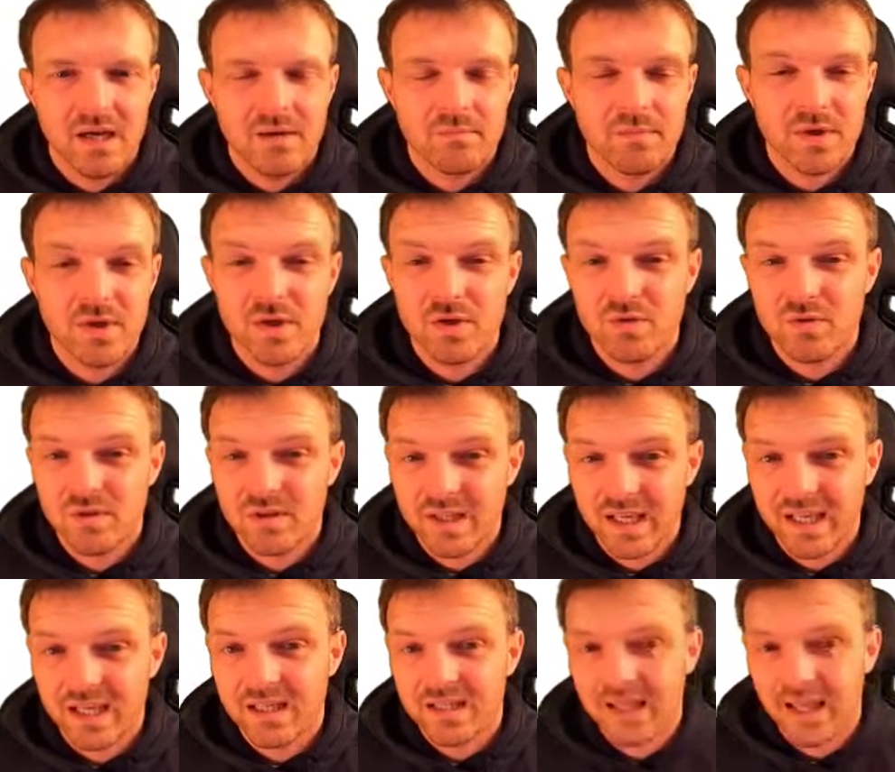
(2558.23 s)
but you
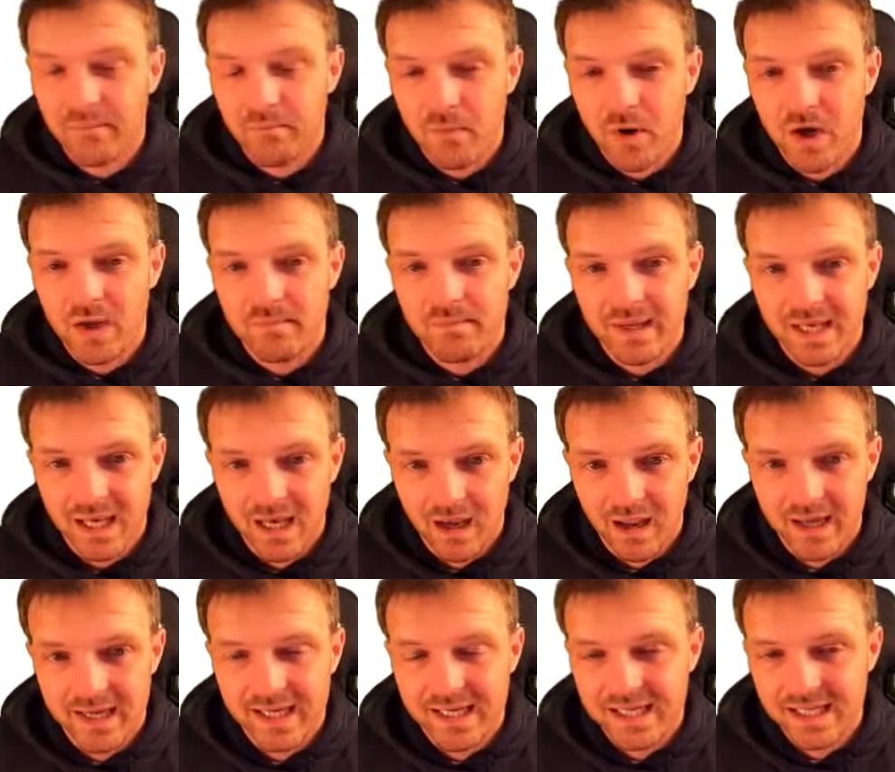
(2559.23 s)
think they might be
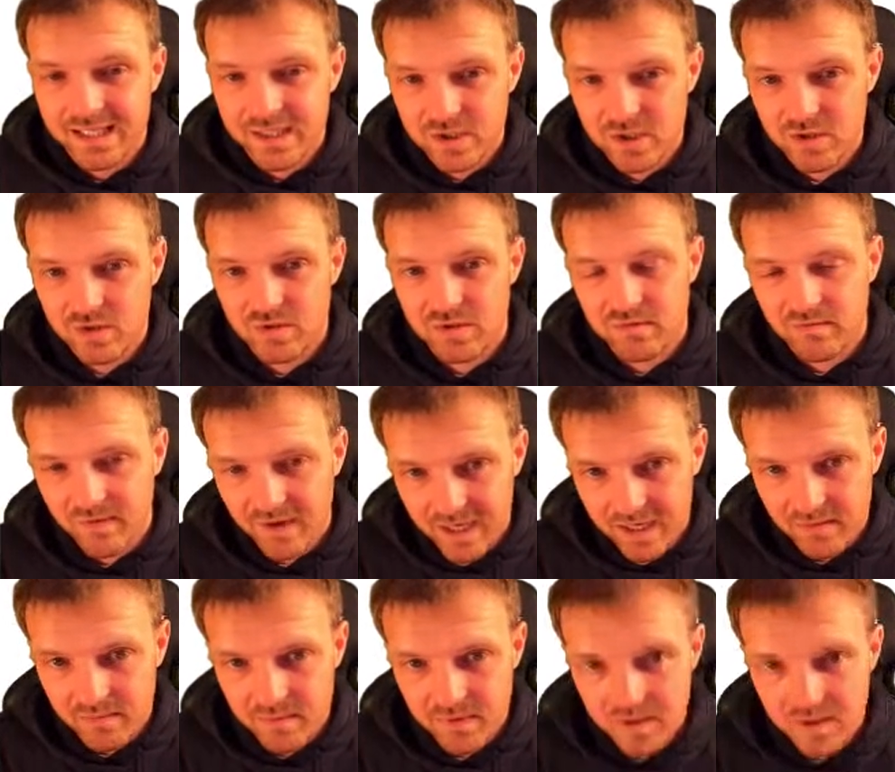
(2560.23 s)
likely to
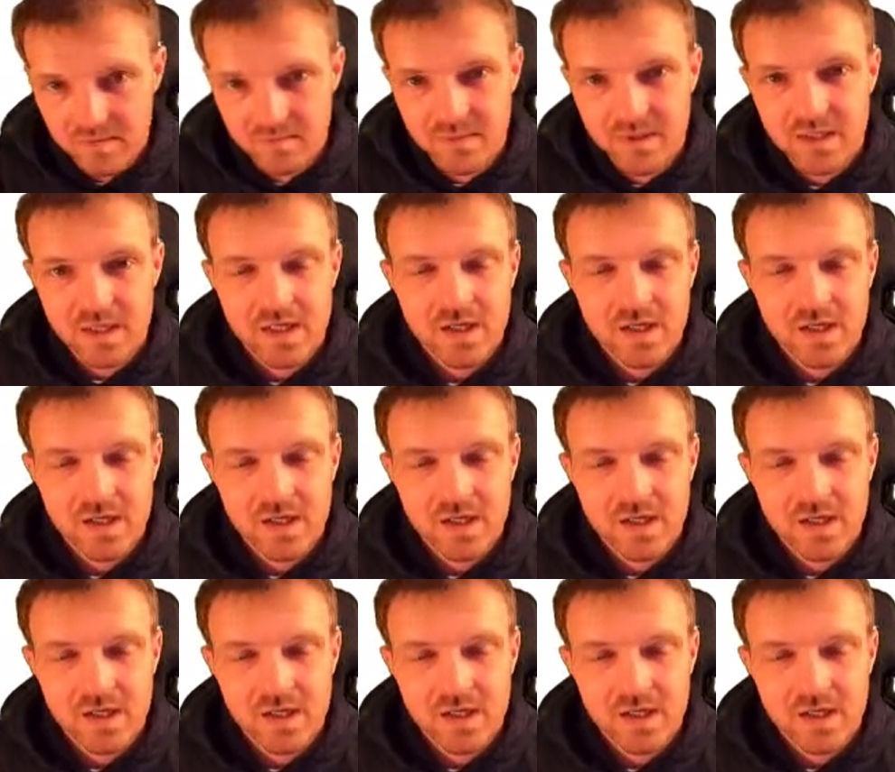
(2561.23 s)
develop them,